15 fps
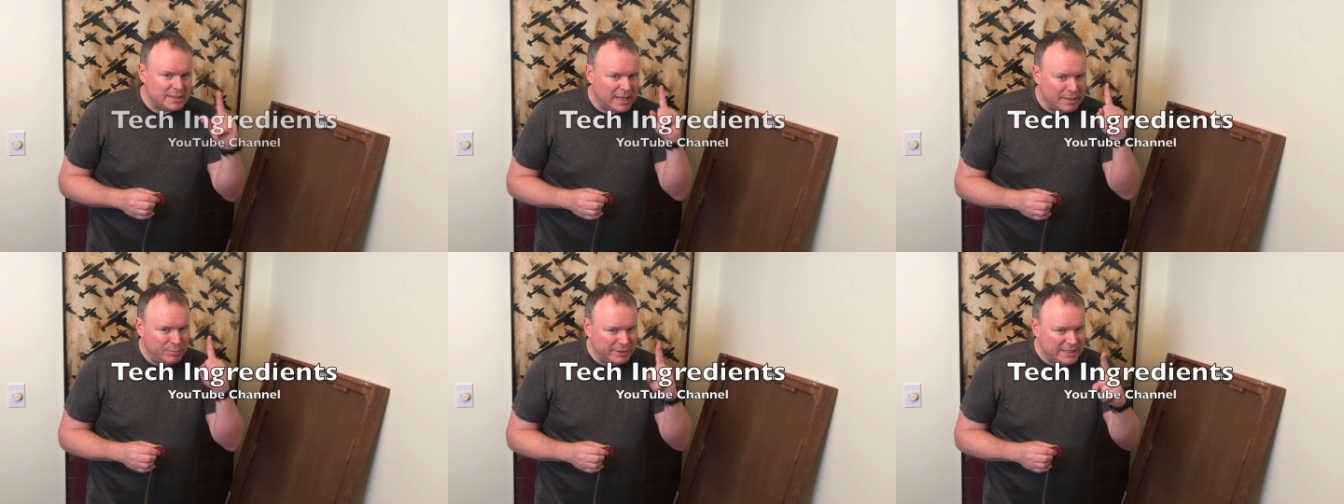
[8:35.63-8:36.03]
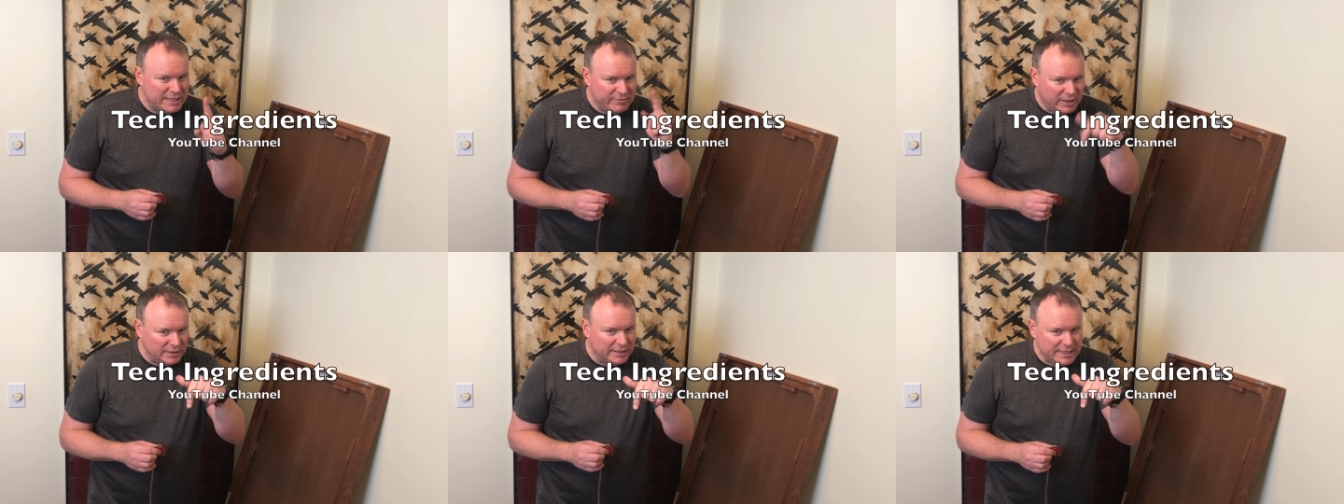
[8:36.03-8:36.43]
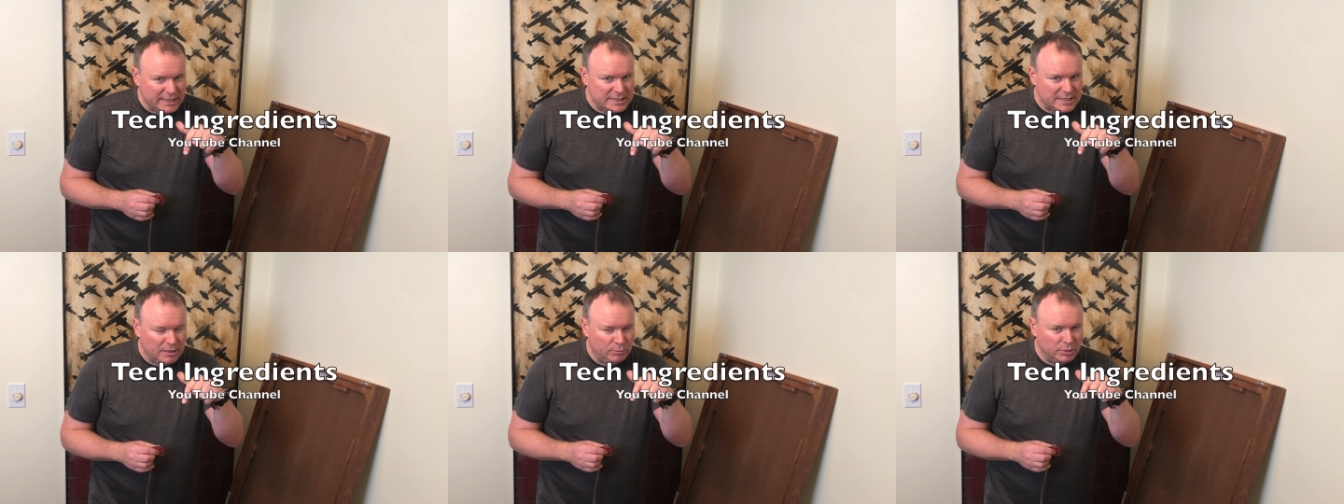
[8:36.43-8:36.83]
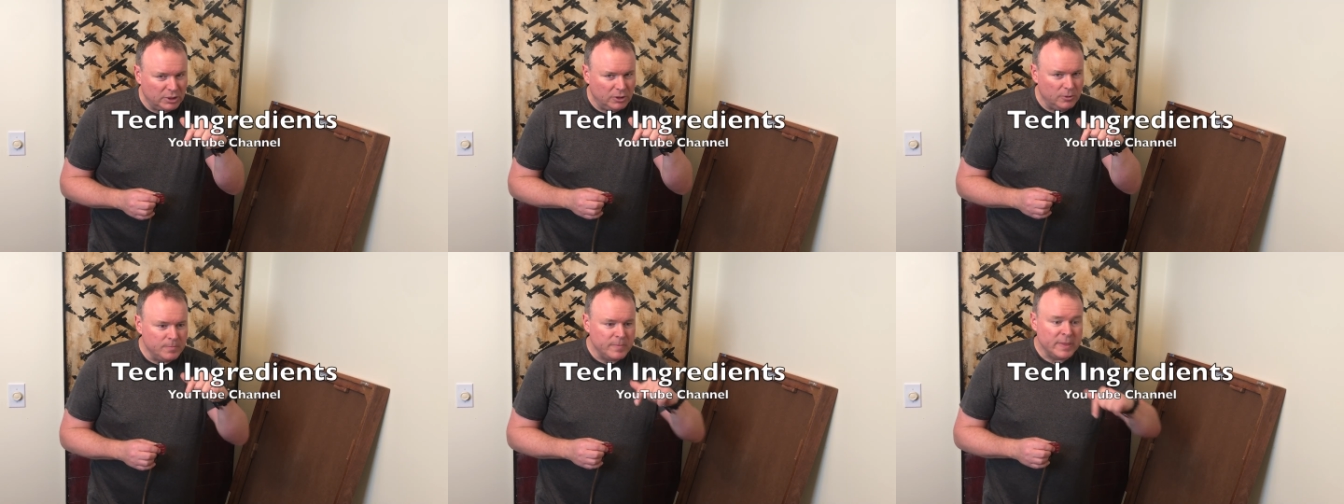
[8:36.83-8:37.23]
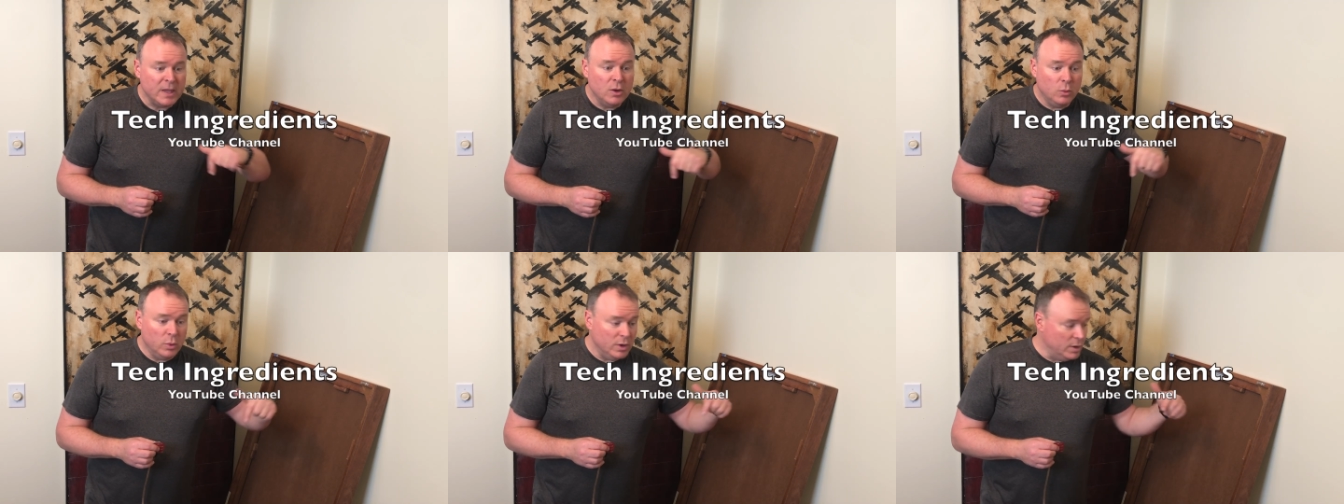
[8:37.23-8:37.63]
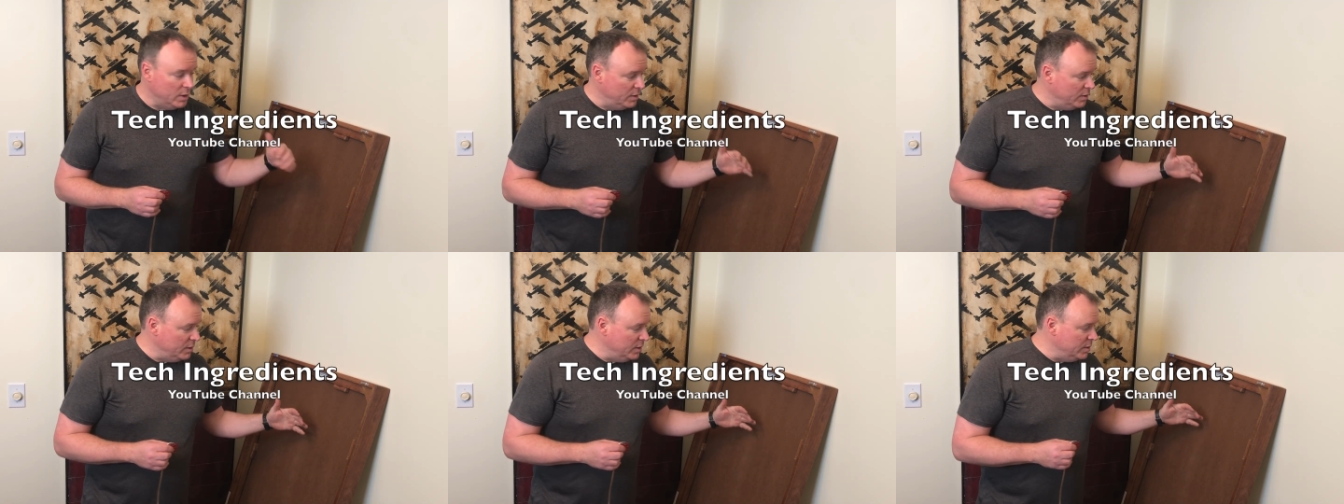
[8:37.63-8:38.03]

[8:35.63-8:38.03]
I believe I'll link it down below, where